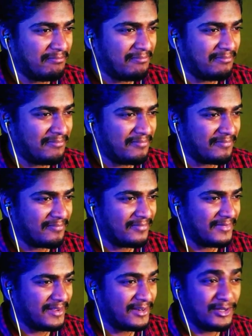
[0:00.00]
All
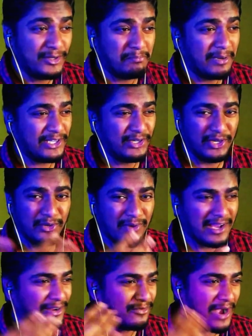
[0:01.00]
right. But okay, do you want to
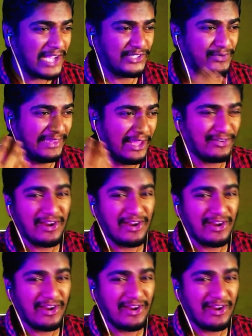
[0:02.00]
watch without it.